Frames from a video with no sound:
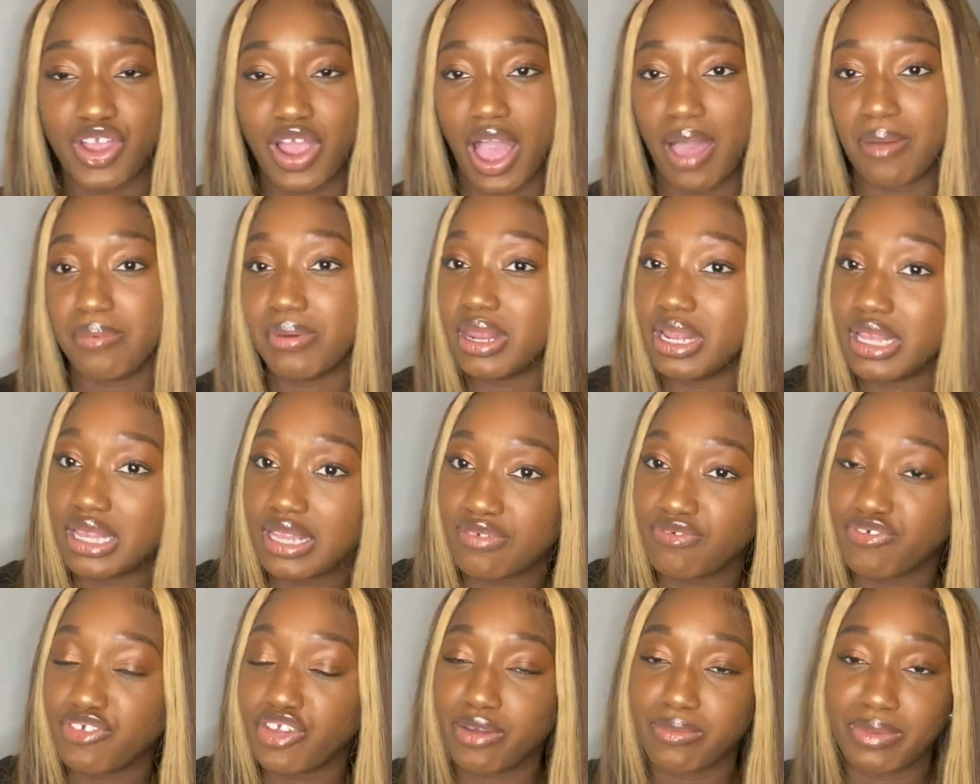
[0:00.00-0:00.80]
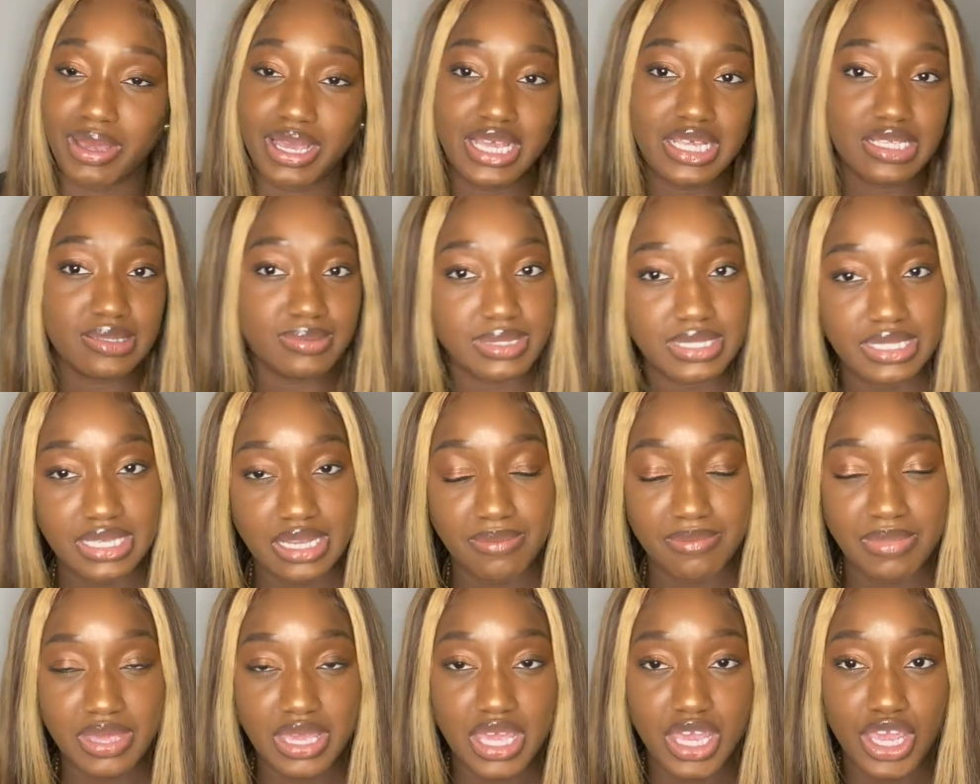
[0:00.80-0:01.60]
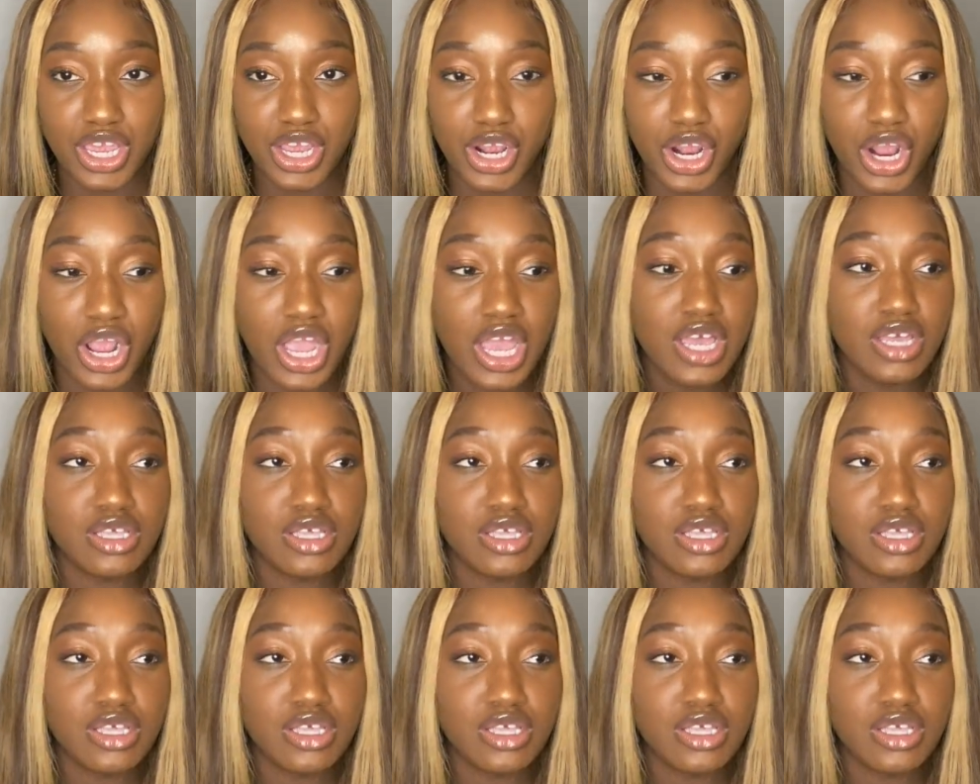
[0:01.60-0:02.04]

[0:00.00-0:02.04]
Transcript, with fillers: I'm going to live here. My husband's going to be here.